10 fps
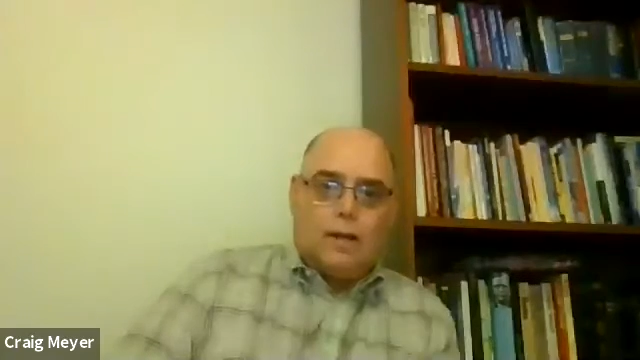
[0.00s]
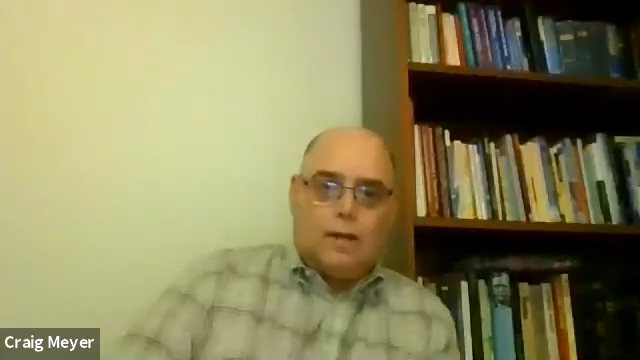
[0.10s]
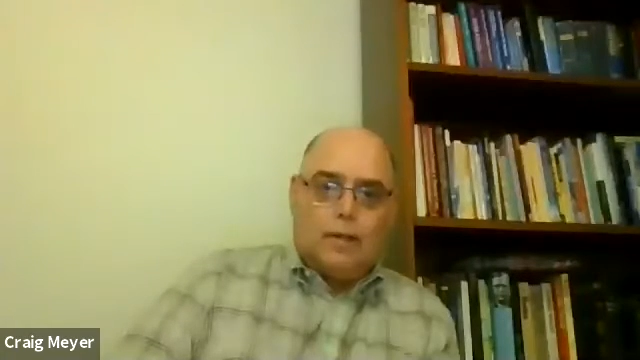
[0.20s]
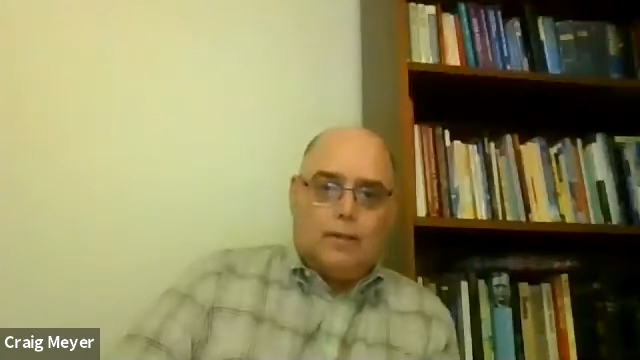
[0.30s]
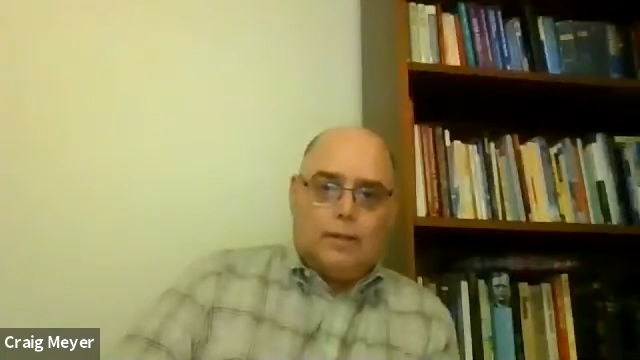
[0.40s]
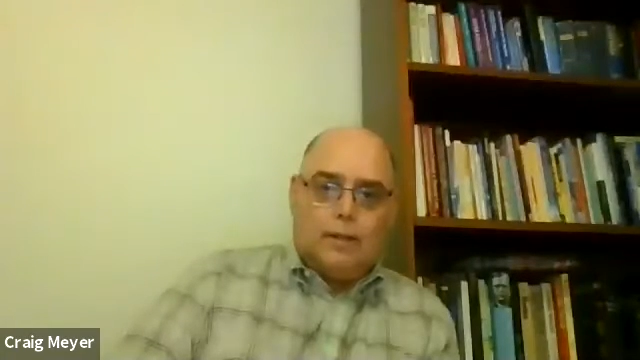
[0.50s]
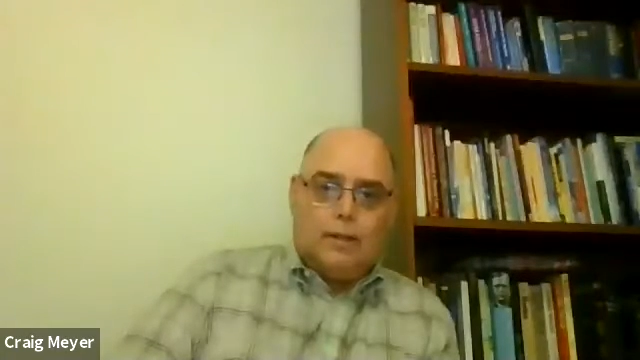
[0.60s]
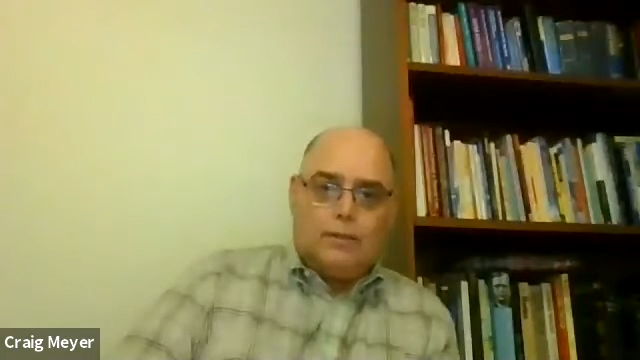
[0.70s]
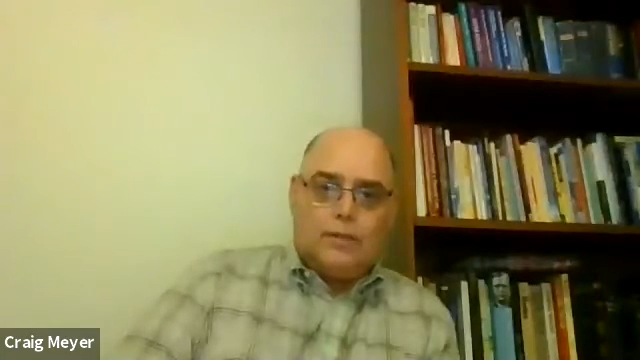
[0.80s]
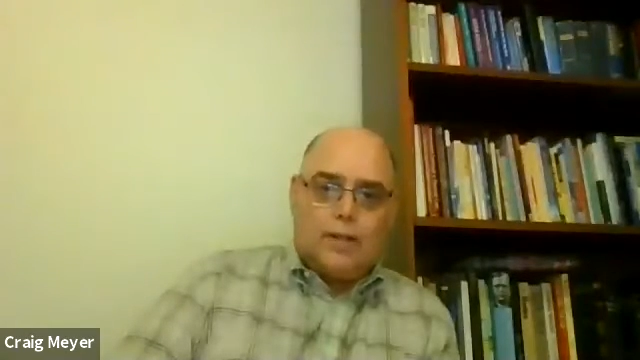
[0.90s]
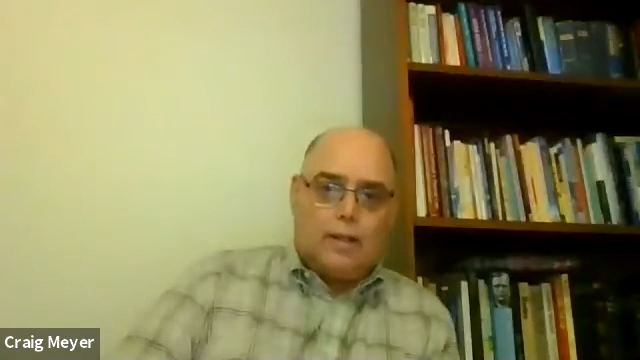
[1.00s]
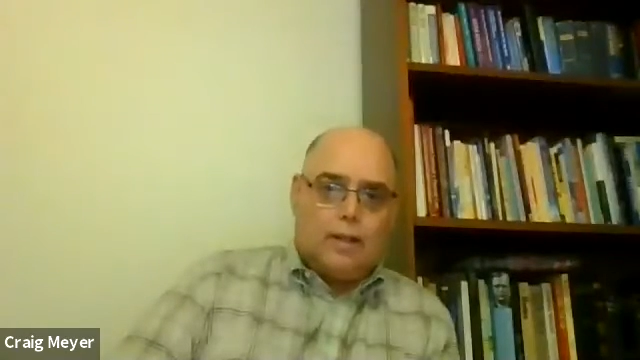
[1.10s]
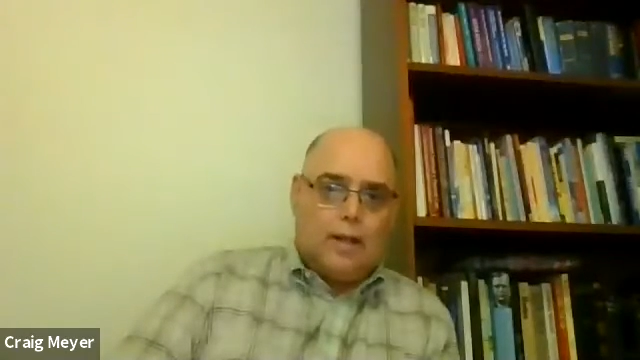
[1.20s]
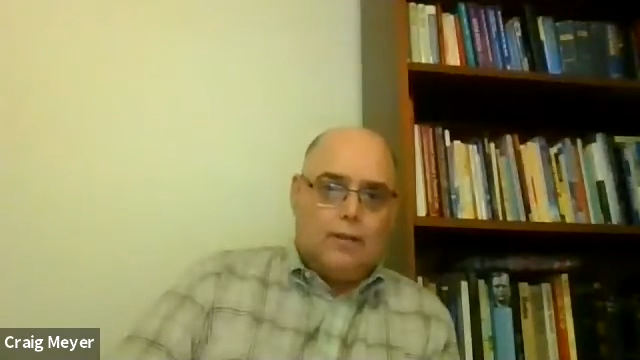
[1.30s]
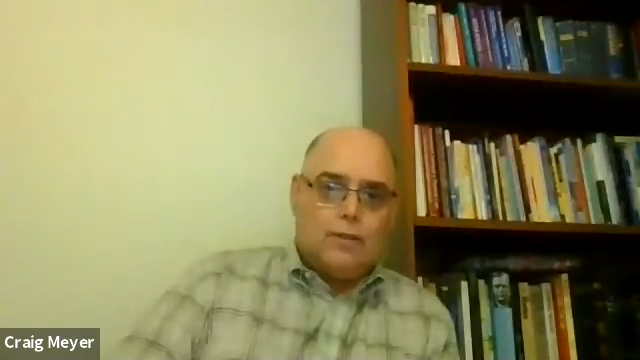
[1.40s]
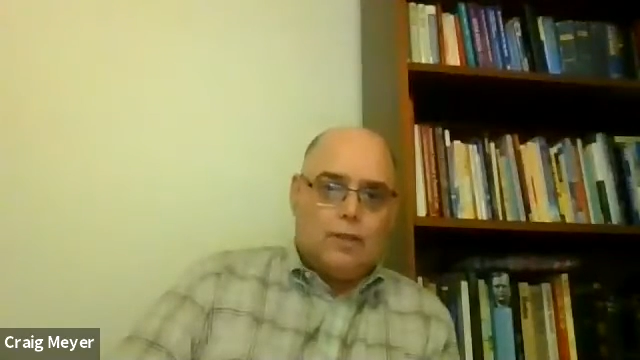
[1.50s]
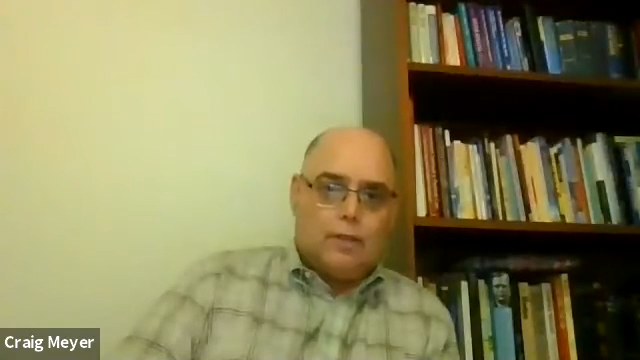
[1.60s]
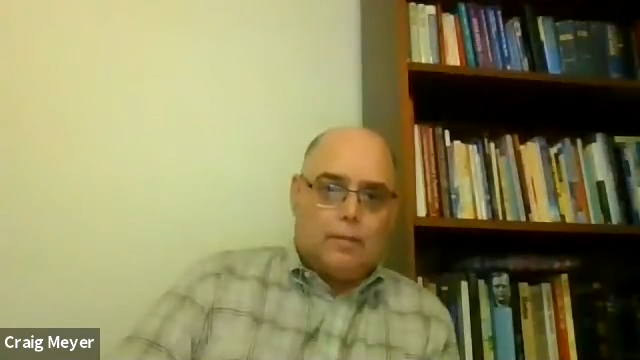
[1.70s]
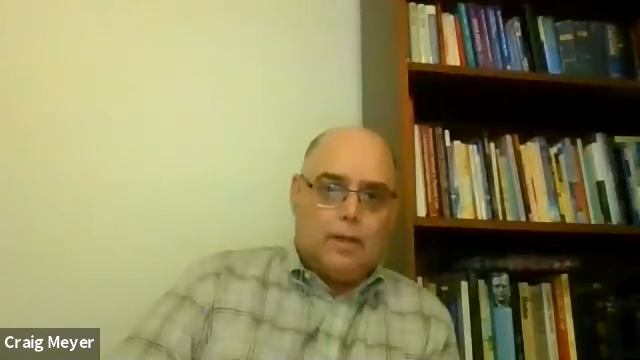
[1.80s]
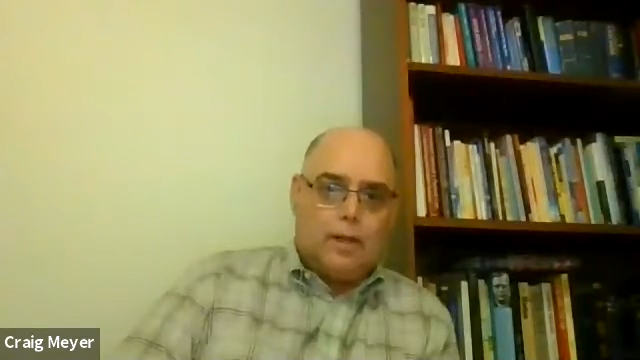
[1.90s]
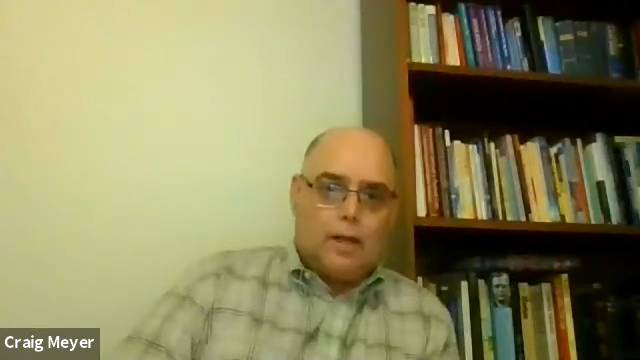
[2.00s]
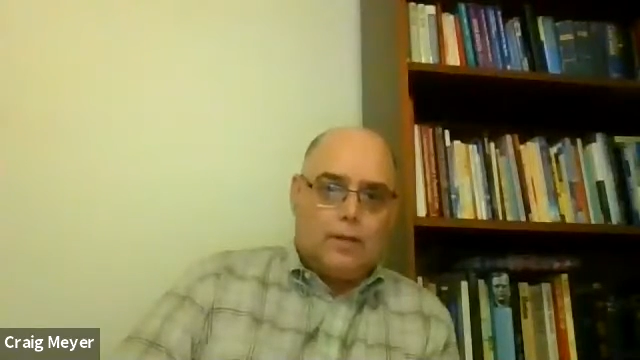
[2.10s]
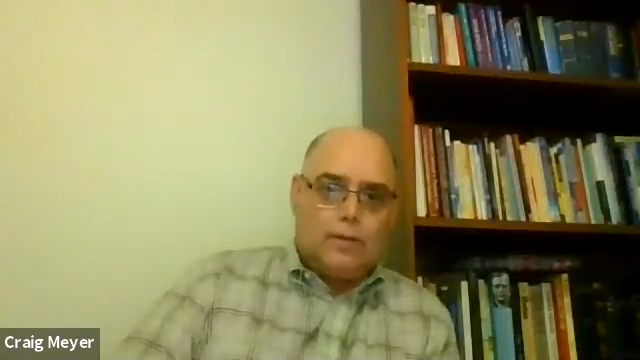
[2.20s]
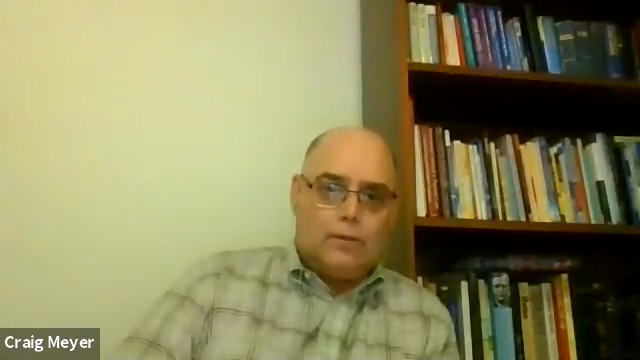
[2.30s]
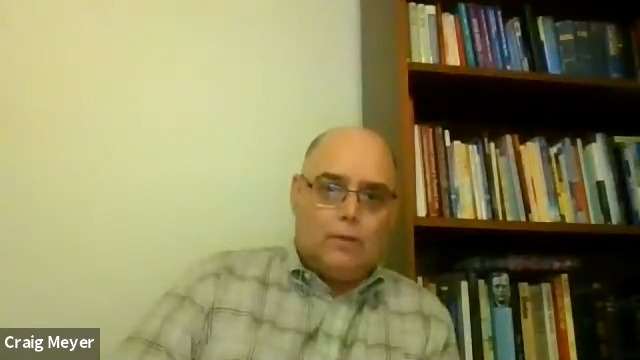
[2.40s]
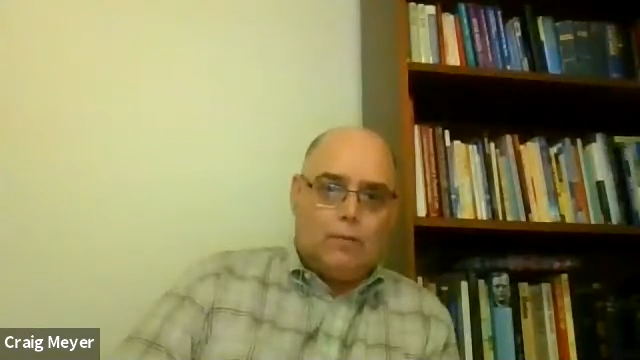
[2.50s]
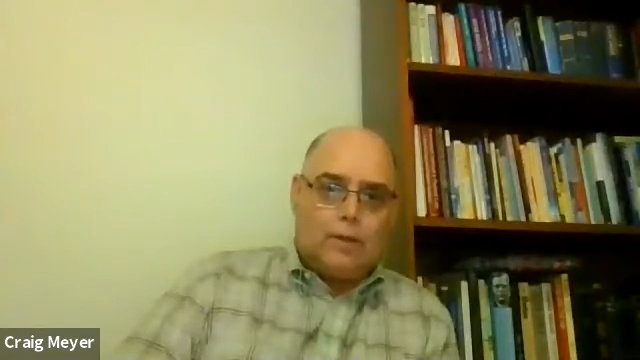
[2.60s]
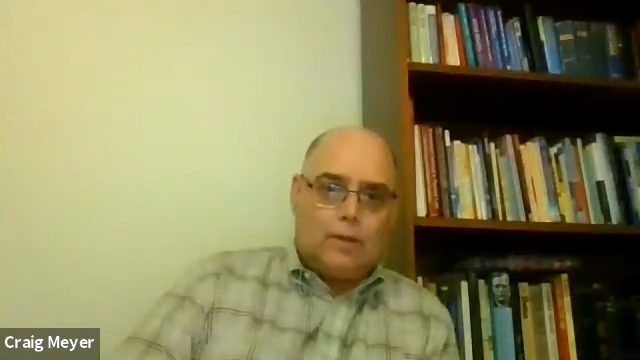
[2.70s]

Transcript: I mean, they're second nature to me. I just do them